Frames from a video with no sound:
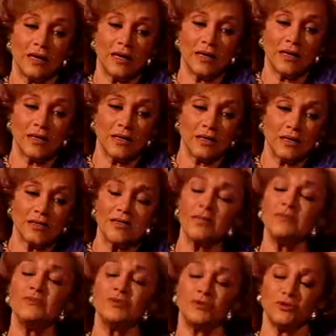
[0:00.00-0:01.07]
I
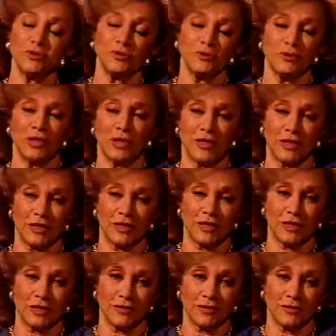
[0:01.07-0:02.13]
seem
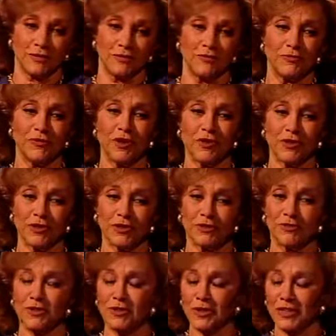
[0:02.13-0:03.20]
to flourish
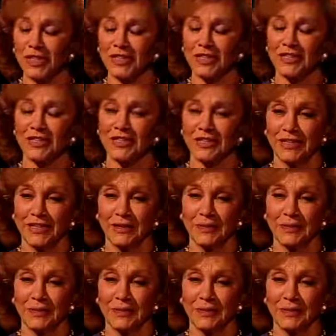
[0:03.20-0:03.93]
more in Italy.